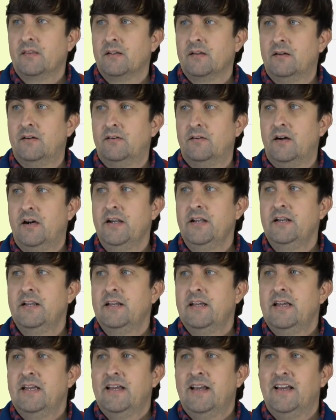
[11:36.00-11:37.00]
All right.
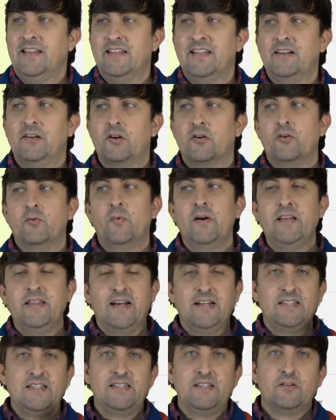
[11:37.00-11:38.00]
And then they're going, wait,
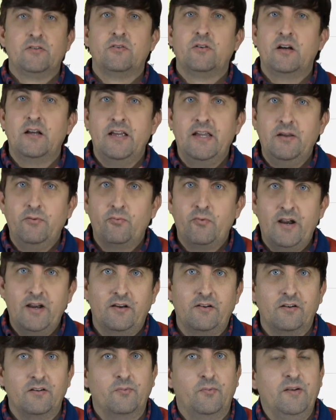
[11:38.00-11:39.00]
that's still a
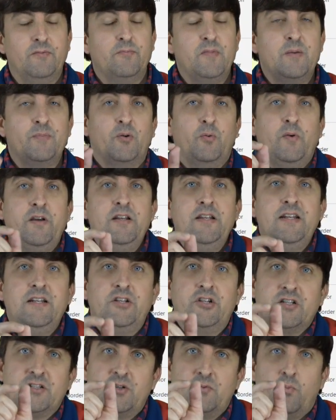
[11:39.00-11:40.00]
record. Remember, we need
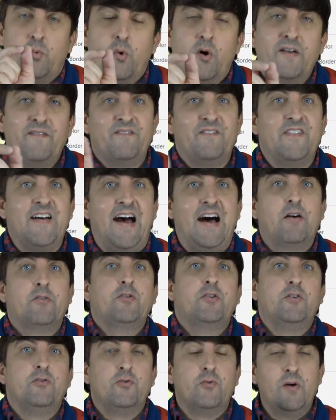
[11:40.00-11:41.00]
just one
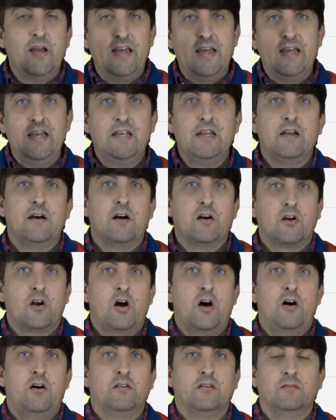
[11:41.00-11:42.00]
value in a
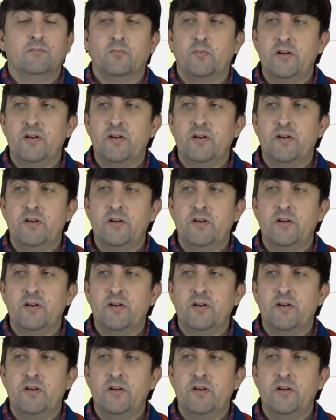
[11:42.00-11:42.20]
column.